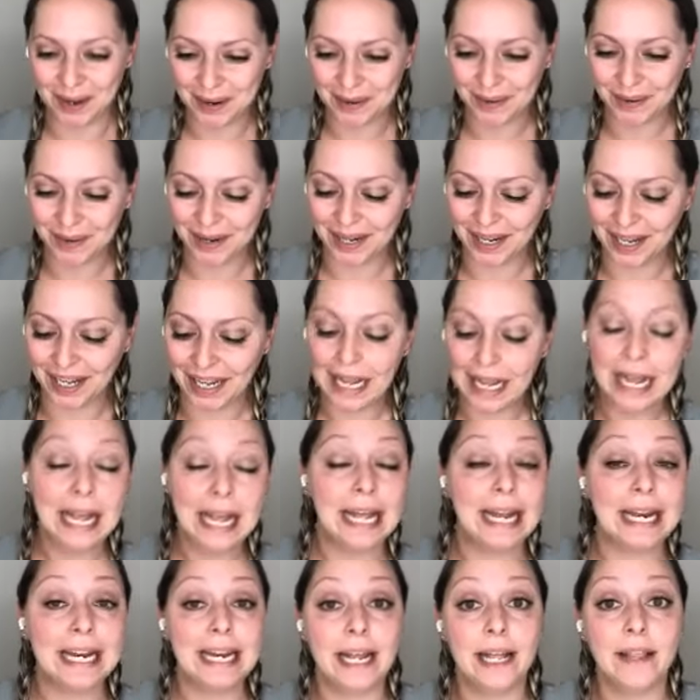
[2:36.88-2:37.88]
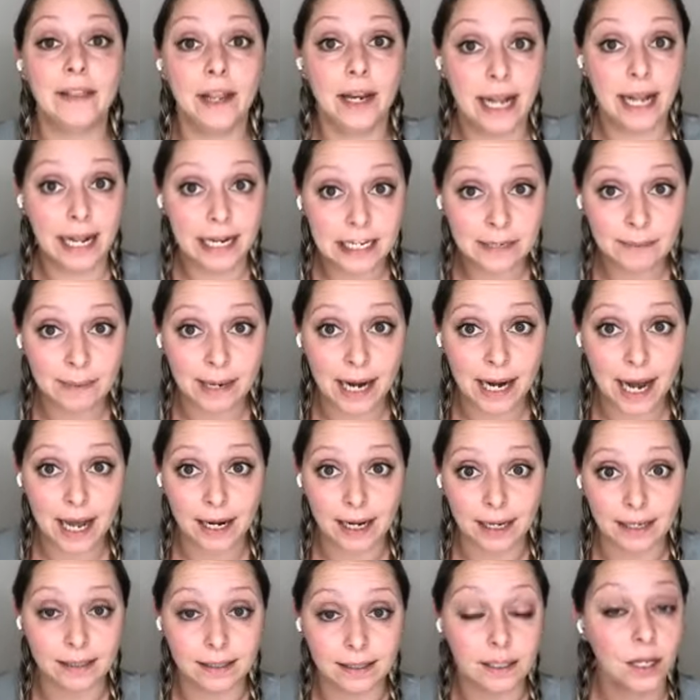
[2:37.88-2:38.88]
what you're eating, and then
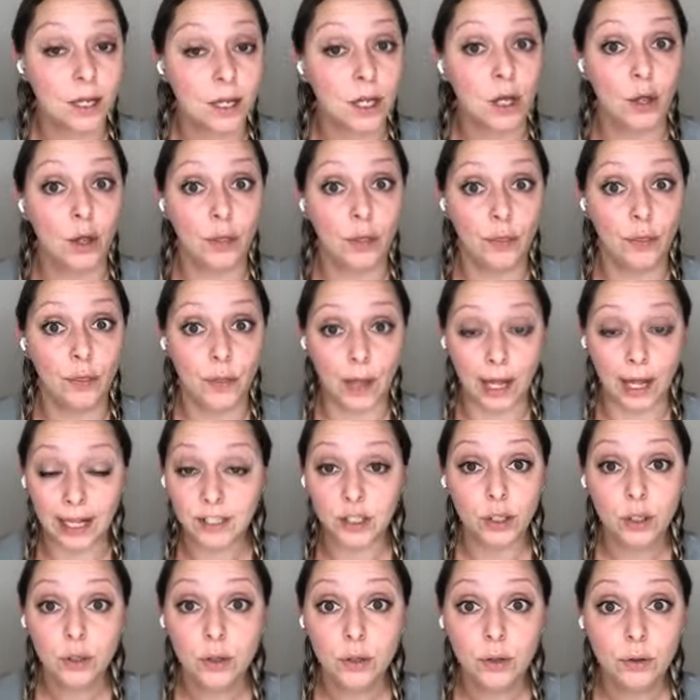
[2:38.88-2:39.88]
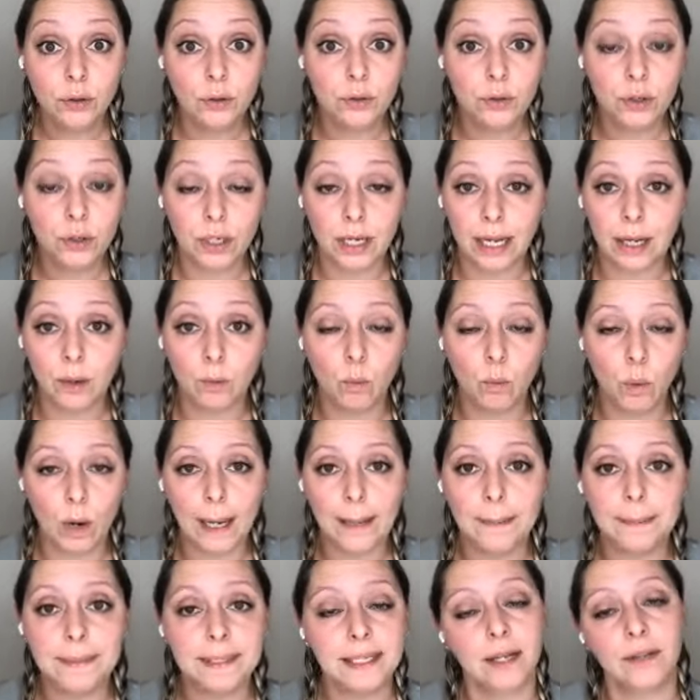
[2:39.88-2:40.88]
antibiotics. That's a huge, it
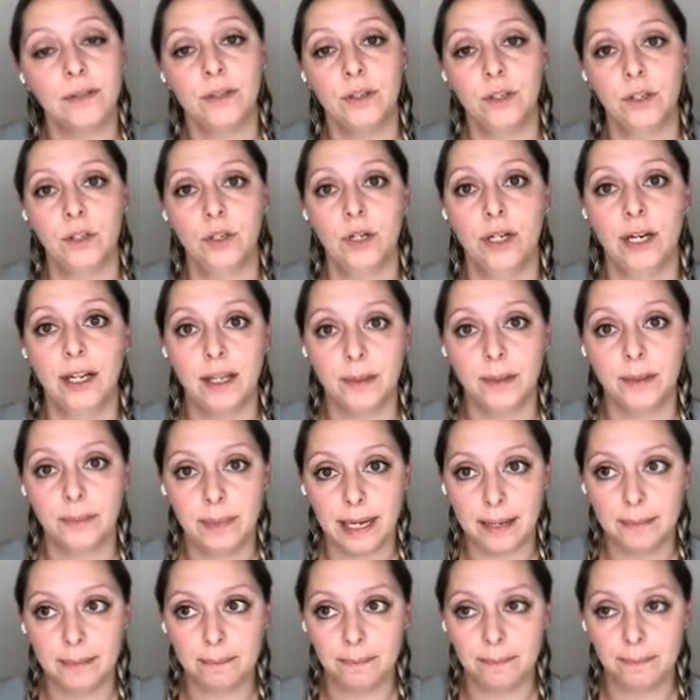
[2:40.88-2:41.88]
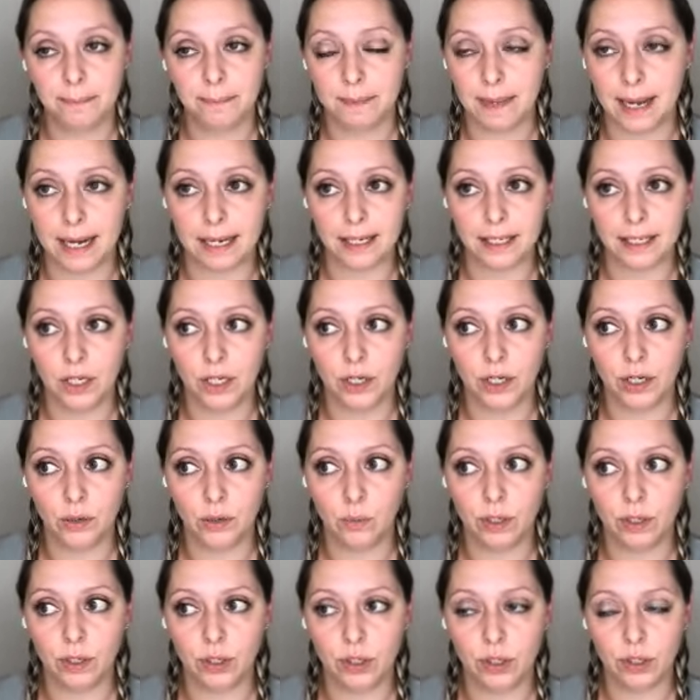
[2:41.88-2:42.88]
wipes out the good and the bad
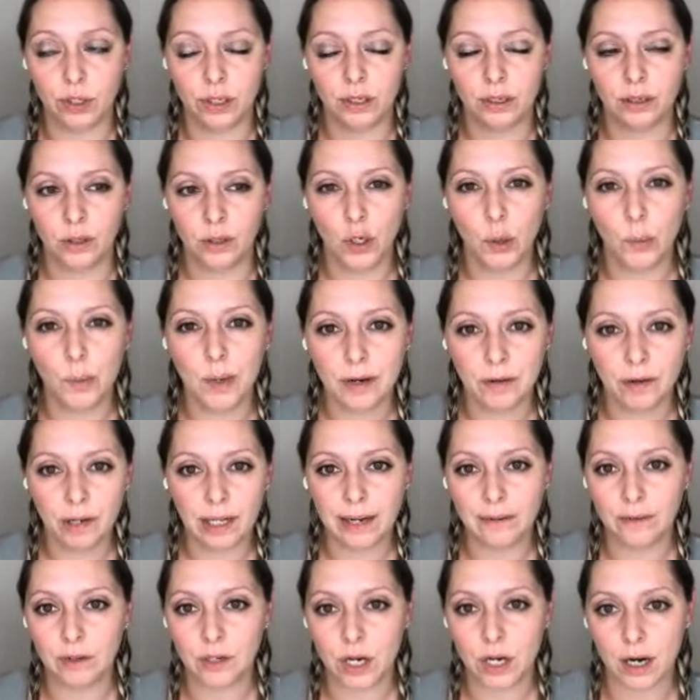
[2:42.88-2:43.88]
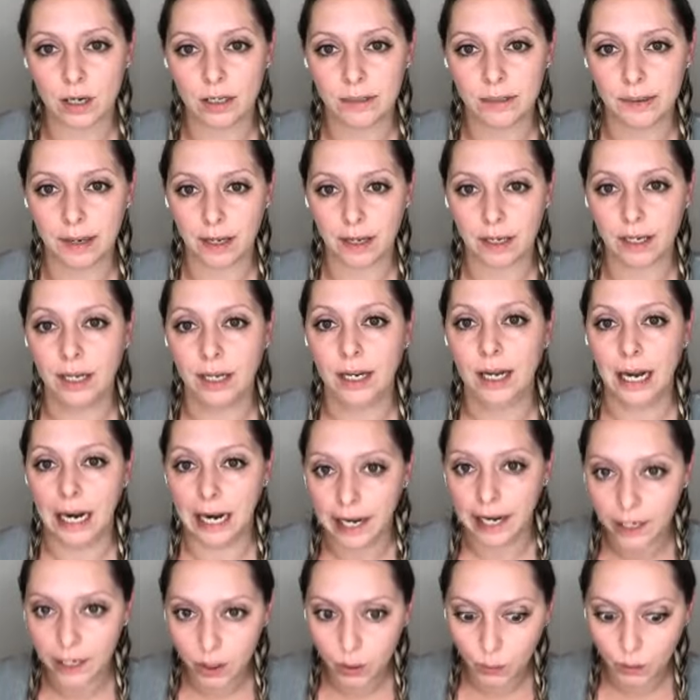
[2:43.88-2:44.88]
bacteria, which nobody really ever talks about.
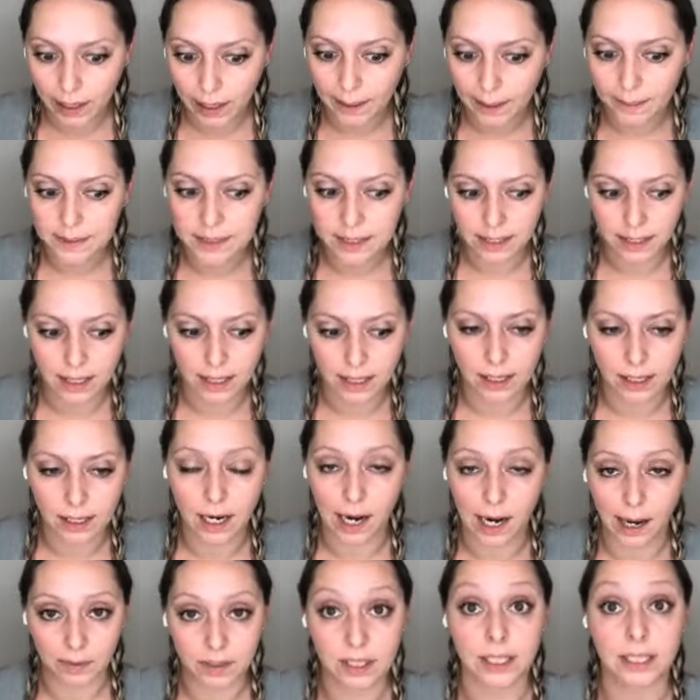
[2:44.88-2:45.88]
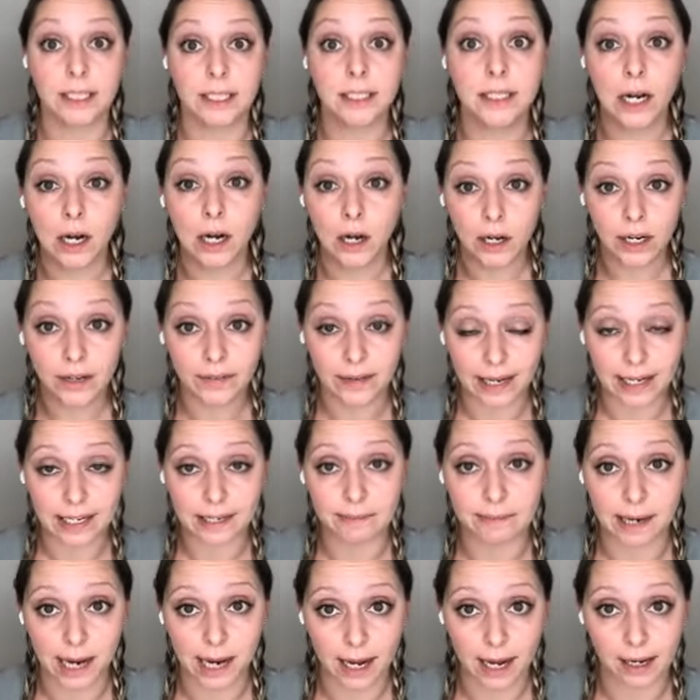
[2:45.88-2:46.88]
I know when I was a kid, I was on a ton of
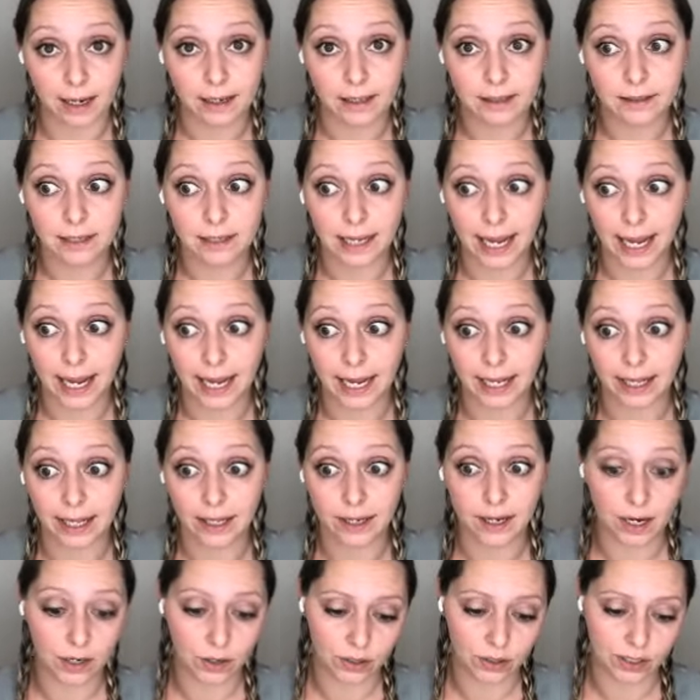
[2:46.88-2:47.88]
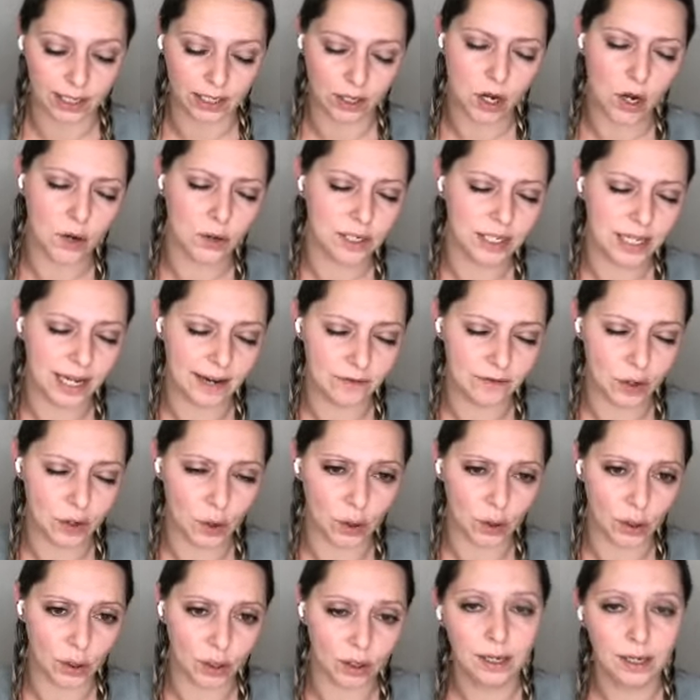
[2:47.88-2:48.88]
antibiotics, and the doctor's like, oh, just have
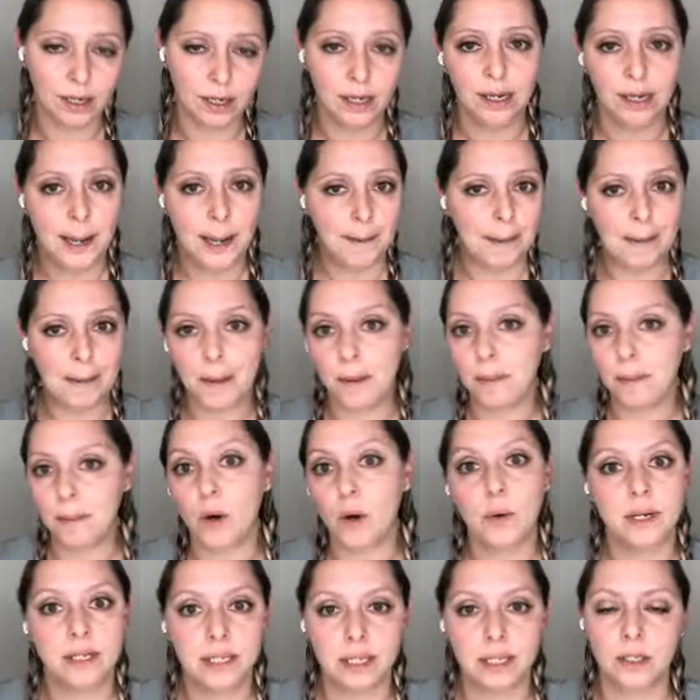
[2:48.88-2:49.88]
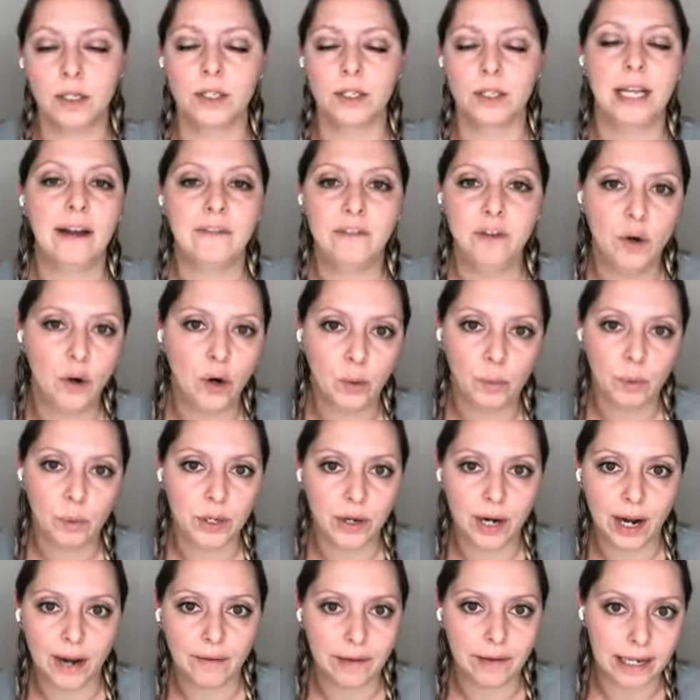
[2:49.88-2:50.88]
yogurt. My mom always said, just have yogurt when
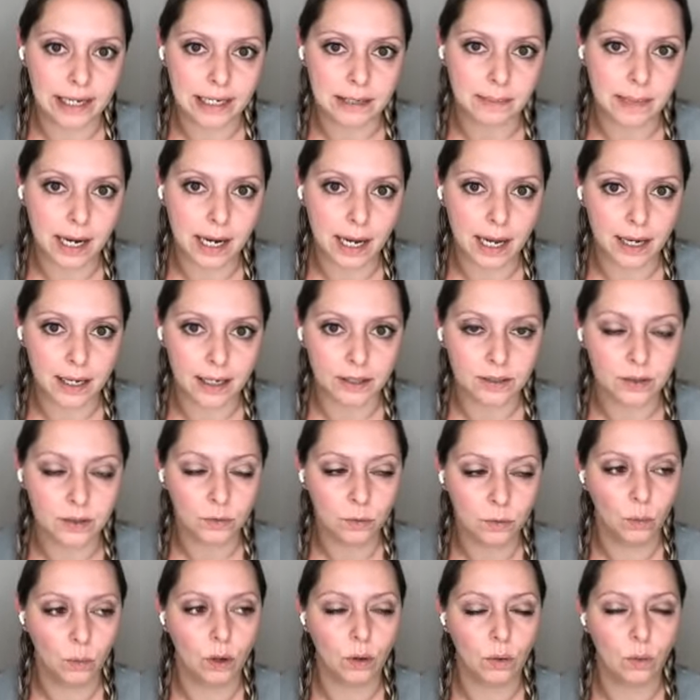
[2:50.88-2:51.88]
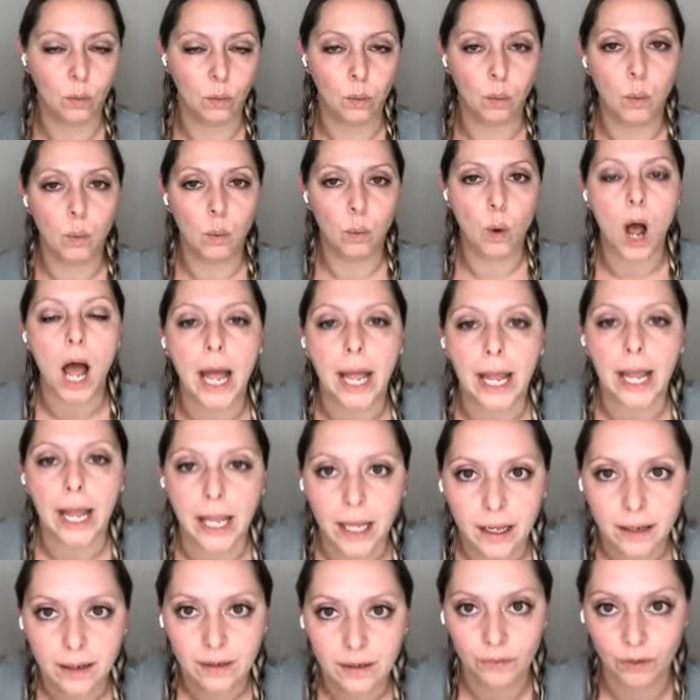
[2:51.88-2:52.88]
you're having antibiotics. Well, why?
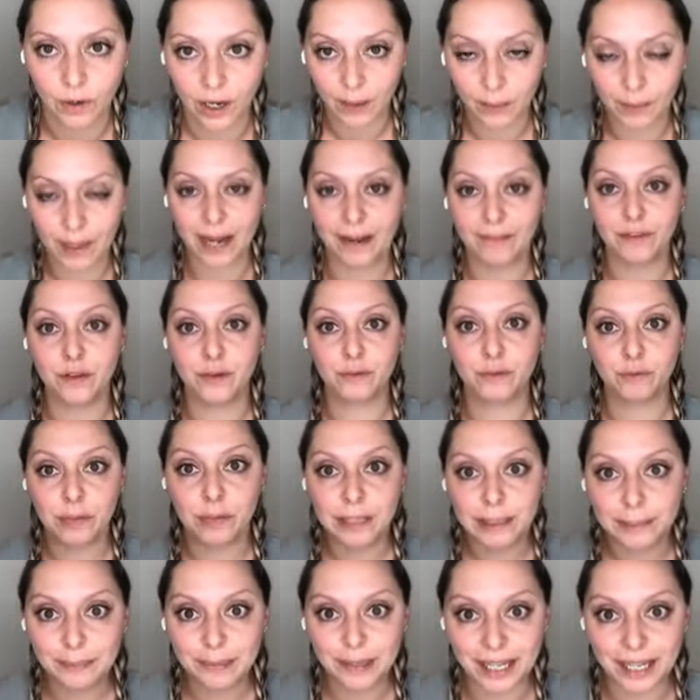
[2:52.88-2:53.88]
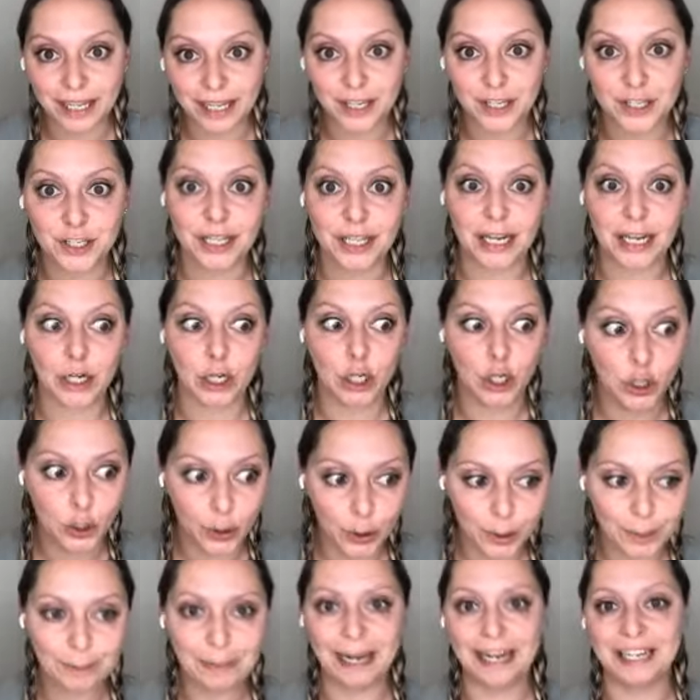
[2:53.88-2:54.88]
Right? We have to replenish that
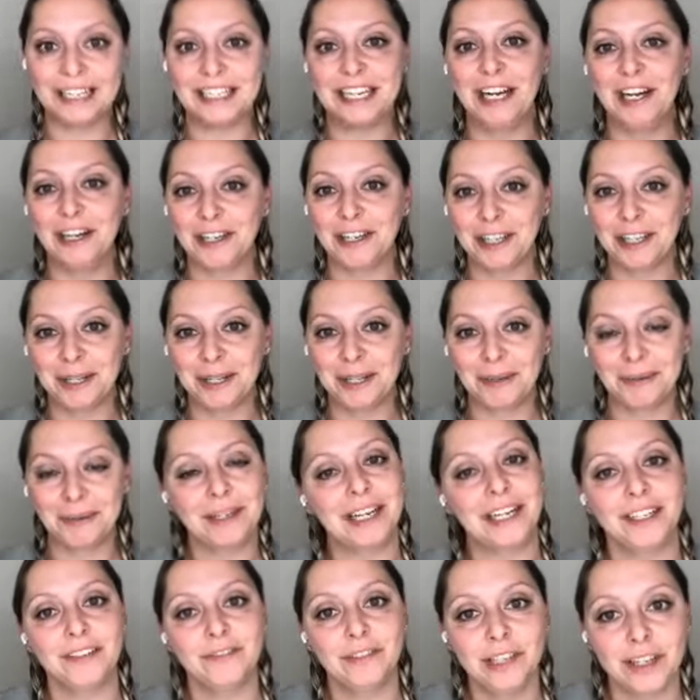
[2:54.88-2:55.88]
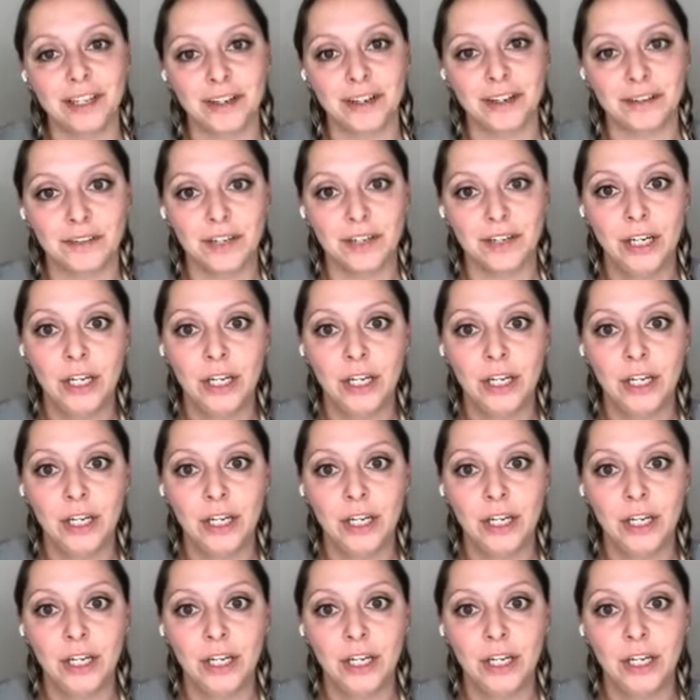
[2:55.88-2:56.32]
good bacteria that we're getting rid of.